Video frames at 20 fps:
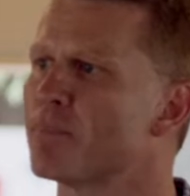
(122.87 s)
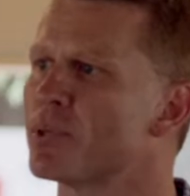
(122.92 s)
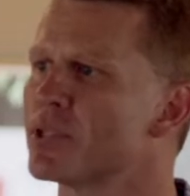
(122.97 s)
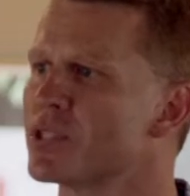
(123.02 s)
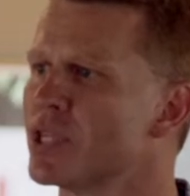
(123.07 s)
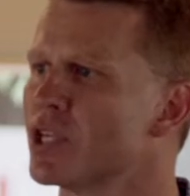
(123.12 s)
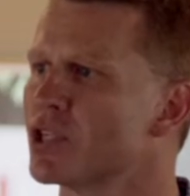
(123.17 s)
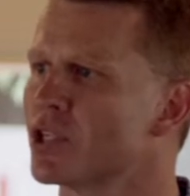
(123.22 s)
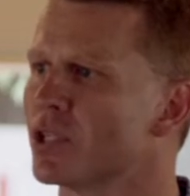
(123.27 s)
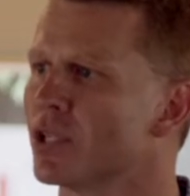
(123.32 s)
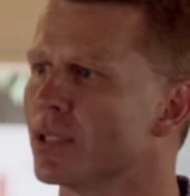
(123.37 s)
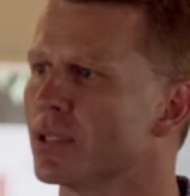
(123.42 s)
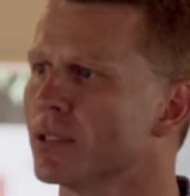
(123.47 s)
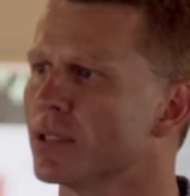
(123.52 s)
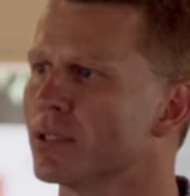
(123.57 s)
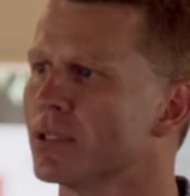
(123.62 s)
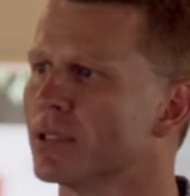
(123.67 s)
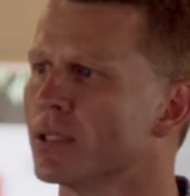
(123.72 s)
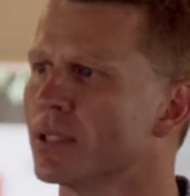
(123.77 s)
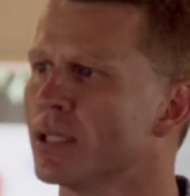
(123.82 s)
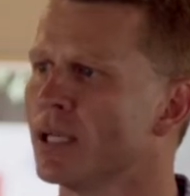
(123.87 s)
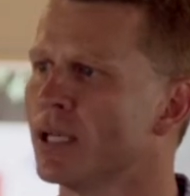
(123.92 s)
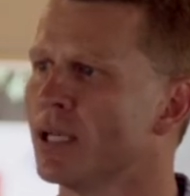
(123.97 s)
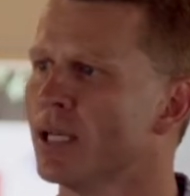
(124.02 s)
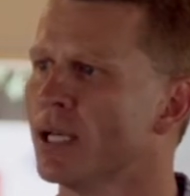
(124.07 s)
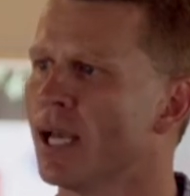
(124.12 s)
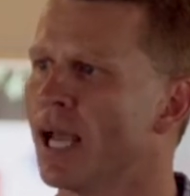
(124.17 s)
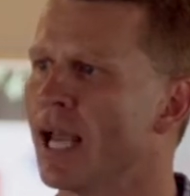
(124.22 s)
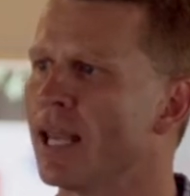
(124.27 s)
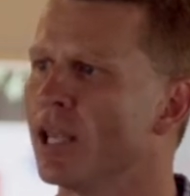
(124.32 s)
that position
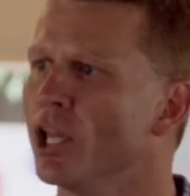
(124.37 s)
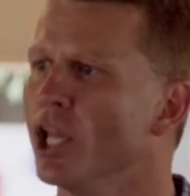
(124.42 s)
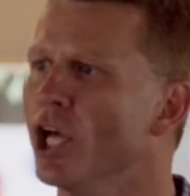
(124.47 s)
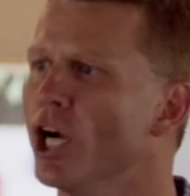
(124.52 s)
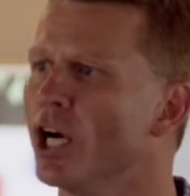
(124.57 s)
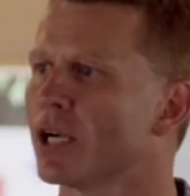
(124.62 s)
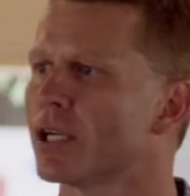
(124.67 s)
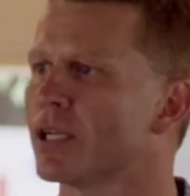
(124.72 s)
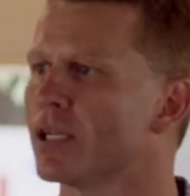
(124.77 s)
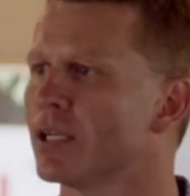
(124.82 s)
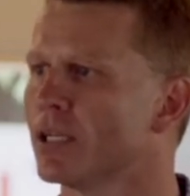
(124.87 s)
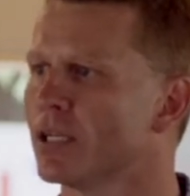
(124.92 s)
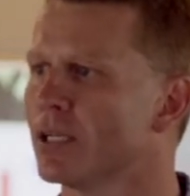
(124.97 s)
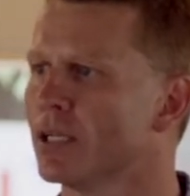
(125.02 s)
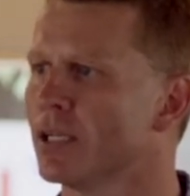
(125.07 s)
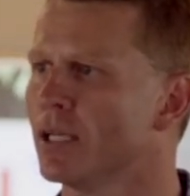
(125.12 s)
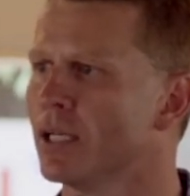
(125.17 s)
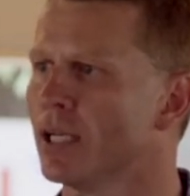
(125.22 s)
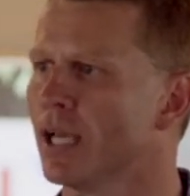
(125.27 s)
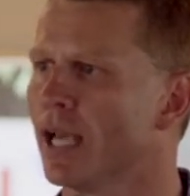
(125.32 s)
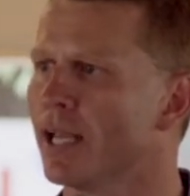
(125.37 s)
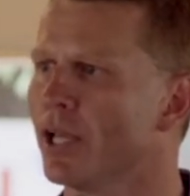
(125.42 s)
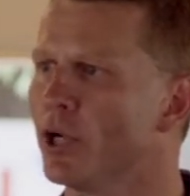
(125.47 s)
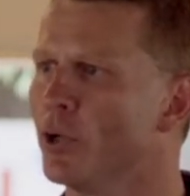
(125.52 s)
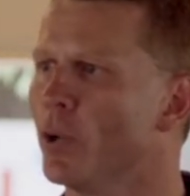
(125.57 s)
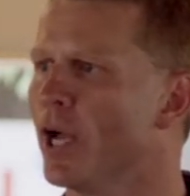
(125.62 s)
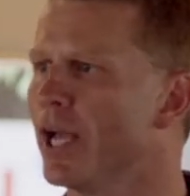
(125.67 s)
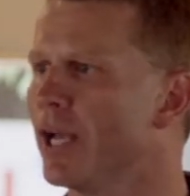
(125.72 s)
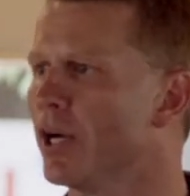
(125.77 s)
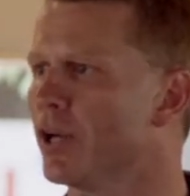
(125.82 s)
and look at
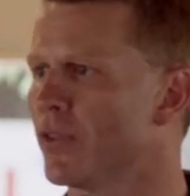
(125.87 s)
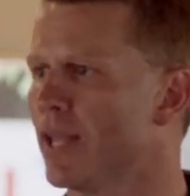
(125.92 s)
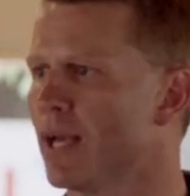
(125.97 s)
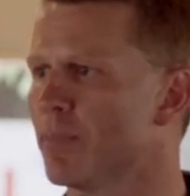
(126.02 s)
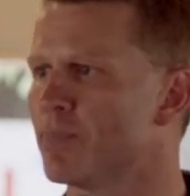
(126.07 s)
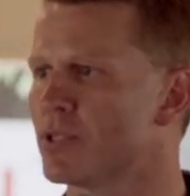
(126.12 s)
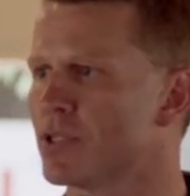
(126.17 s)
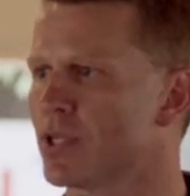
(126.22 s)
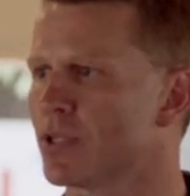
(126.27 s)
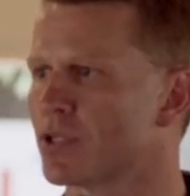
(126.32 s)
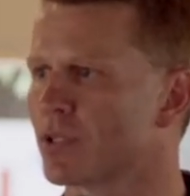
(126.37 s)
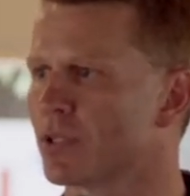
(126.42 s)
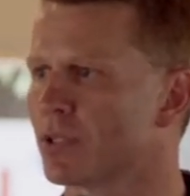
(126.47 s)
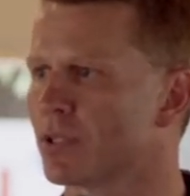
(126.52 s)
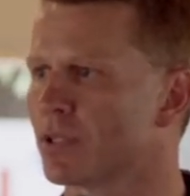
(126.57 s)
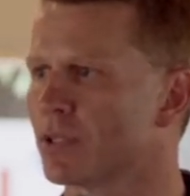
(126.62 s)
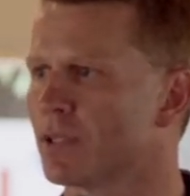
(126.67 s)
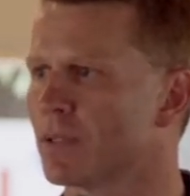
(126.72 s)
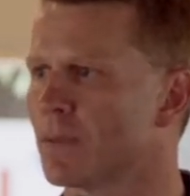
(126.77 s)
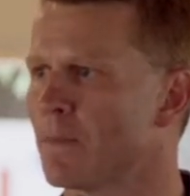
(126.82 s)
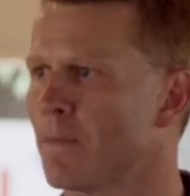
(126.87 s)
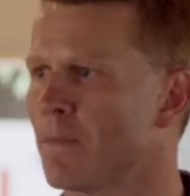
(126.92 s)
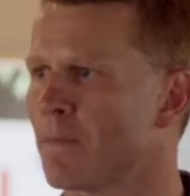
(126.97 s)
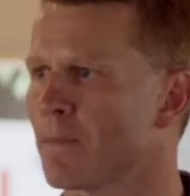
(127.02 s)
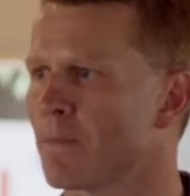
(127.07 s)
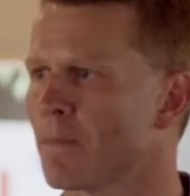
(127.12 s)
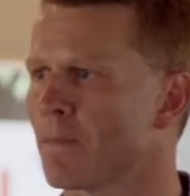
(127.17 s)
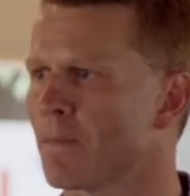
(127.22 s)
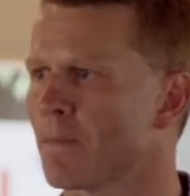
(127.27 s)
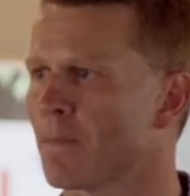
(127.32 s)
who held that position.
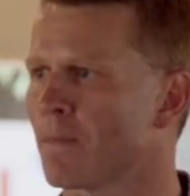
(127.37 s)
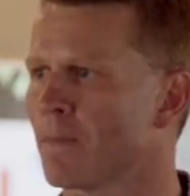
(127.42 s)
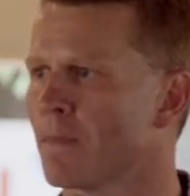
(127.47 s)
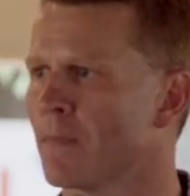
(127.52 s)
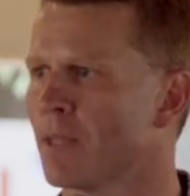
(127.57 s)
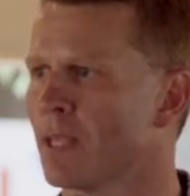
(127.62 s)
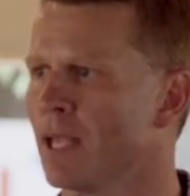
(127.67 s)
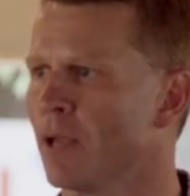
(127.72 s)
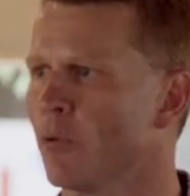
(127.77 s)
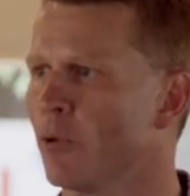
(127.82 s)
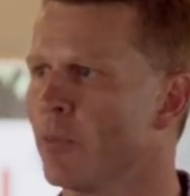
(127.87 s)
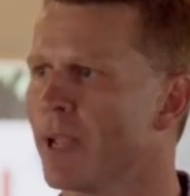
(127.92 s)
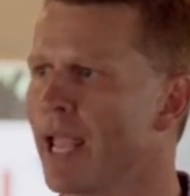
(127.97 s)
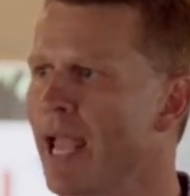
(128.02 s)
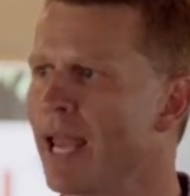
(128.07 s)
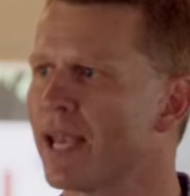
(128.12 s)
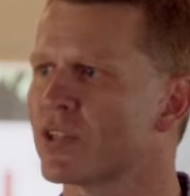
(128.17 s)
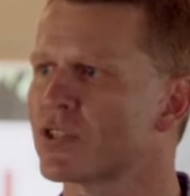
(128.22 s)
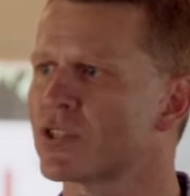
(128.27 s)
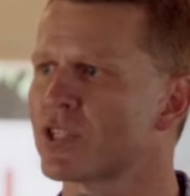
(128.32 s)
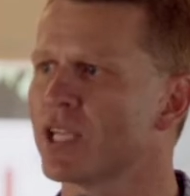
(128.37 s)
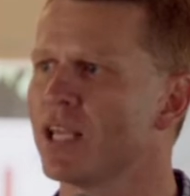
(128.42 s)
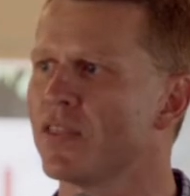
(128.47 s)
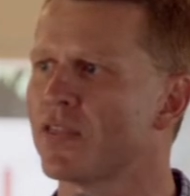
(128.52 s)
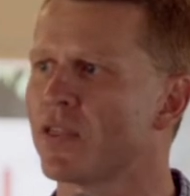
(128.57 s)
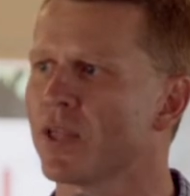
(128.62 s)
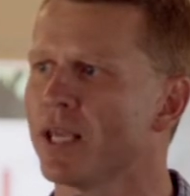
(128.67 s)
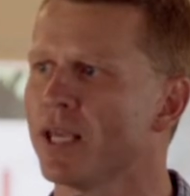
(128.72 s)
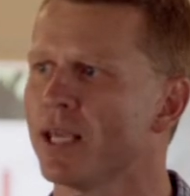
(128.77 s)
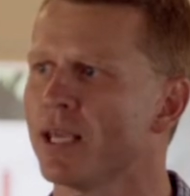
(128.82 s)
And we began to
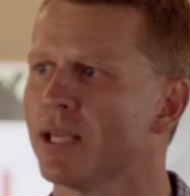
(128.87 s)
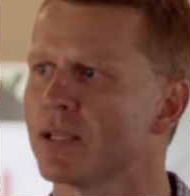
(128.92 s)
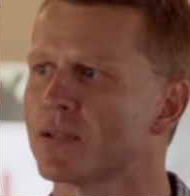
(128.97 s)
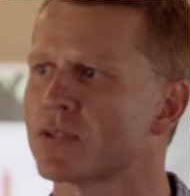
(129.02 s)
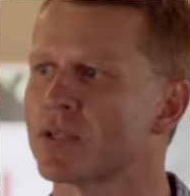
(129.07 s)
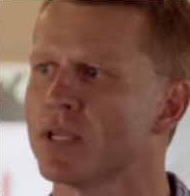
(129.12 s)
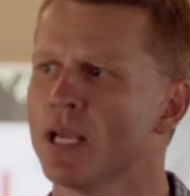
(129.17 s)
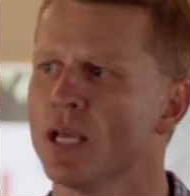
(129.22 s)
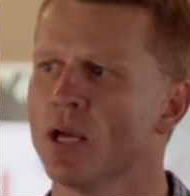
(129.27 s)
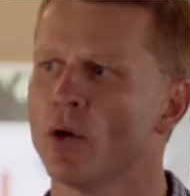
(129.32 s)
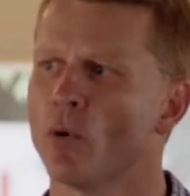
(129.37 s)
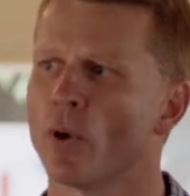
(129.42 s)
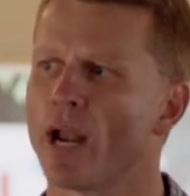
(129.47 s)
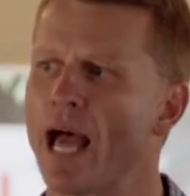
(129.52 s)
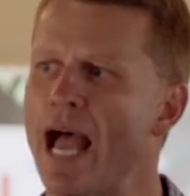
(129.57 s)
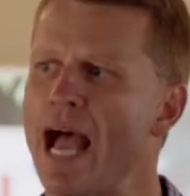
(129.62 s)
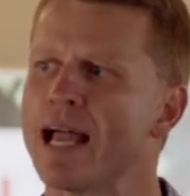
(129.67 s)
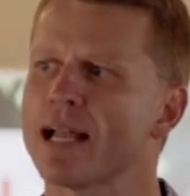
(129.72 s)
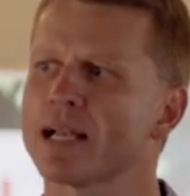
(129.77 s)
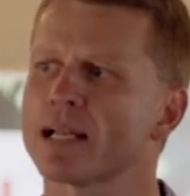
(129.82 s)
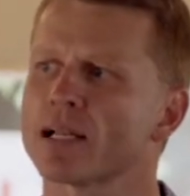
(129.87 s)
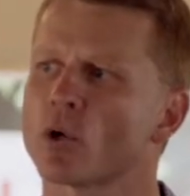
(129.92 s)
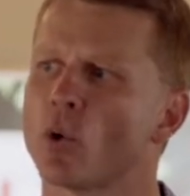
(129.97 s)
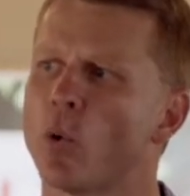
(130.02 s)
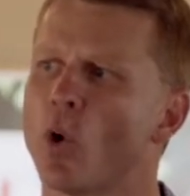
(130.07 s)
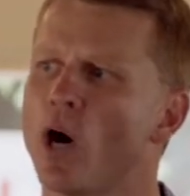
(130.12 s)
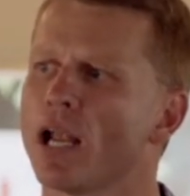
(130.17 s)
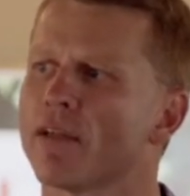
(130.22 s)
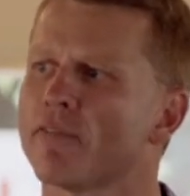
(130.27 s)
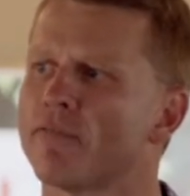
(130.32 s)
see things. When I
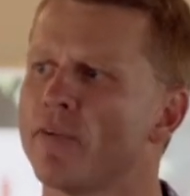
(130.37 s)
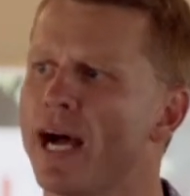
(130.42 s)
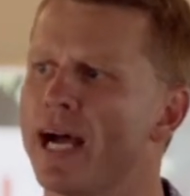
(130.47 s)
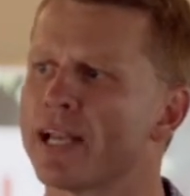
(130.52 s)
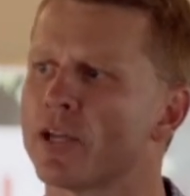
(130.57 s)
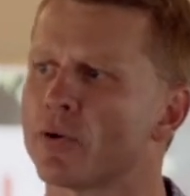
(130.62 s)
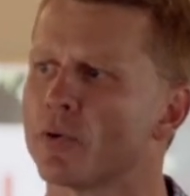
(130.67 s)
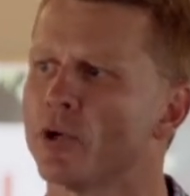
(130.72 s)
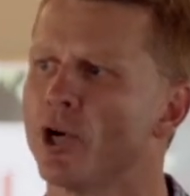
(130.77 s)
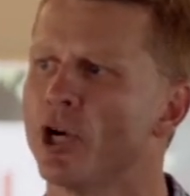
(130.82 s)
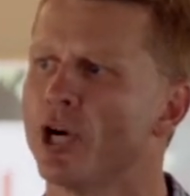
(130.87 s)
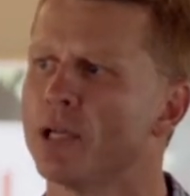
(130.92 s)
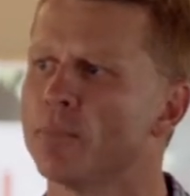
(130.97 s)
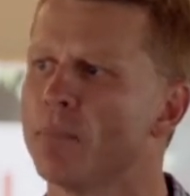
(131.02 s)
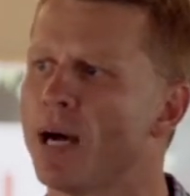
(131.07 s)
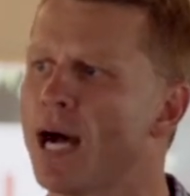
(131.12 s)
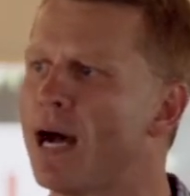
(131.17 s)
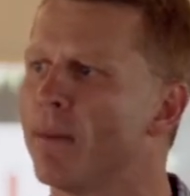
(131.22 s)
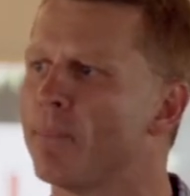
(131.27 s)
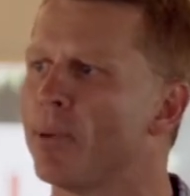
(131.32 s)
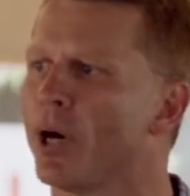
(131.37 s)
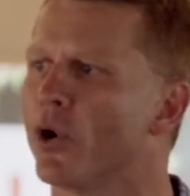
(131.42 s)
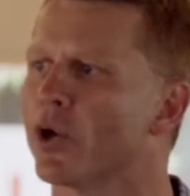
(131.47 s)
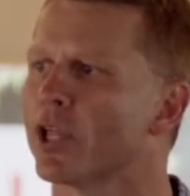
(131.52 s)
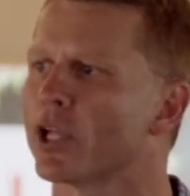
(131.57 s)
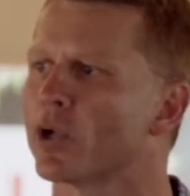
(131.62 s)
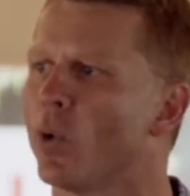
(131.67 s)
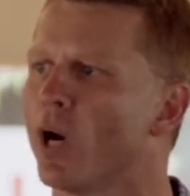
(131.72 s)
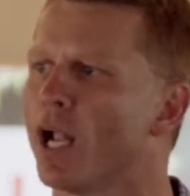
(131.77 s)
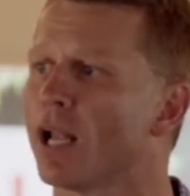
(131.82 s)
qualified to run, my
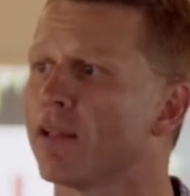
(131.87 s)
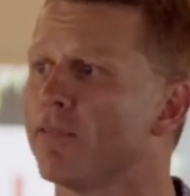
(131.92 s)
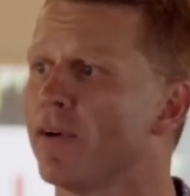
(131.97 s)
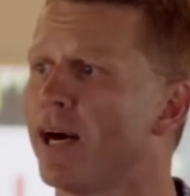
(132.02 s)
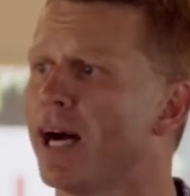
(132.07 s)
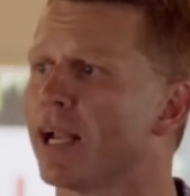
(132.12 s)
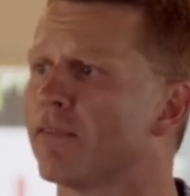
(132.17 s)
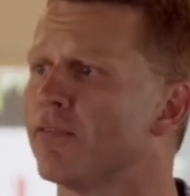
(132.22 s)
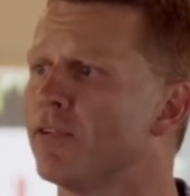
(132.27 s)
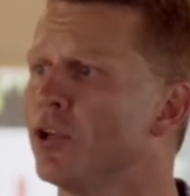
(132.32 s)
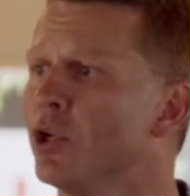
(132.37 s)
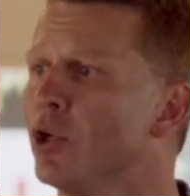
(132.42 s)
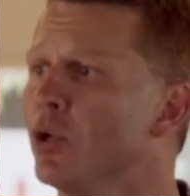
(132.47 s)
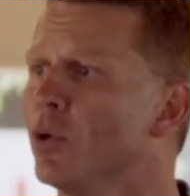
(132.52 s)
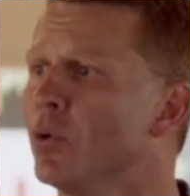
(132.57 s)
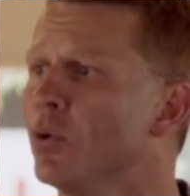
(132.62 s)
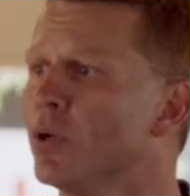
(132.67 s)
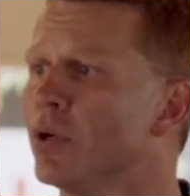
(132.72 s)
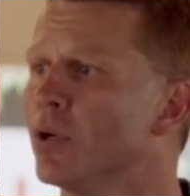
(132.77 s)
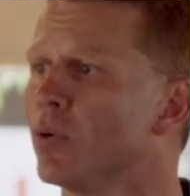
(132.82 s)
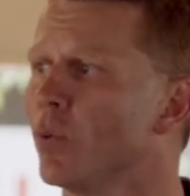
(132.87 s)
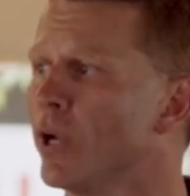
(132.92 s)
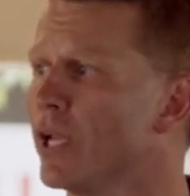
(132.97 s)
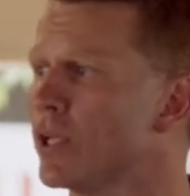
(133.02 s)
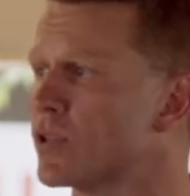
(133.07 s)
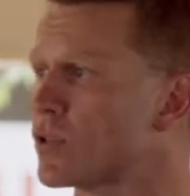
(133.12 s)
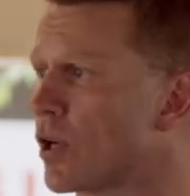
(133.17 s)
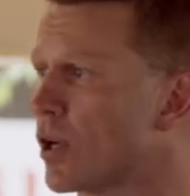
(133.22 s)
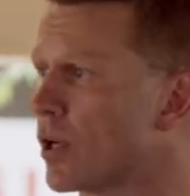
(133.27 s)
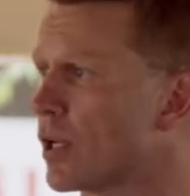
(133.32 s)
opponent qualified a few
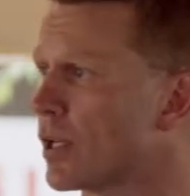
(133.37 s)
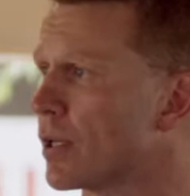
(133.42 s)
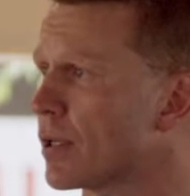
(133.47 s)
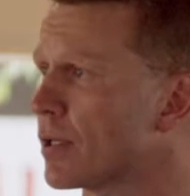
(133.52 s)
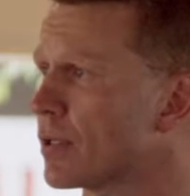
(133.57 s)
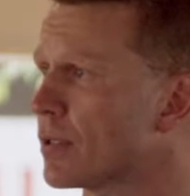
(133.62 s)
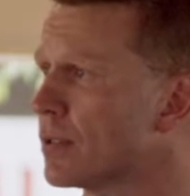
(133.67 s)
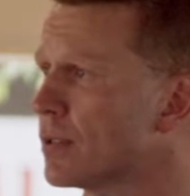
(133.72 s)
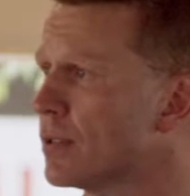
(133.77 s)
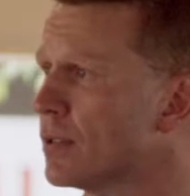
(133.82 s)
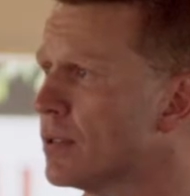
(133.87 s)
weeks earlier.